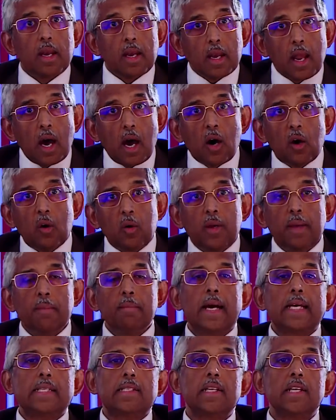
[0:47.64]
Now,
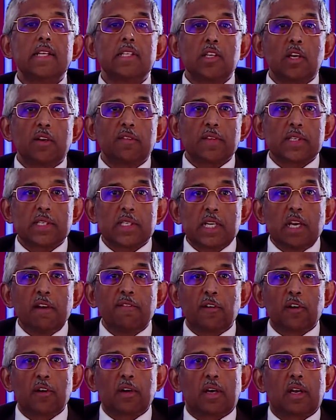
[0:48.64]
imagine instead of a still
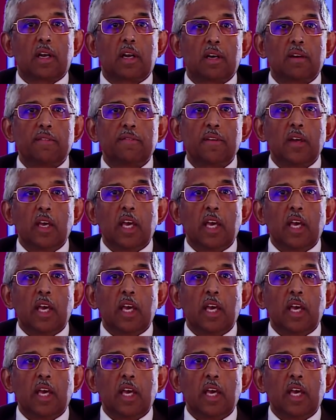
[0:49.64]
photograph,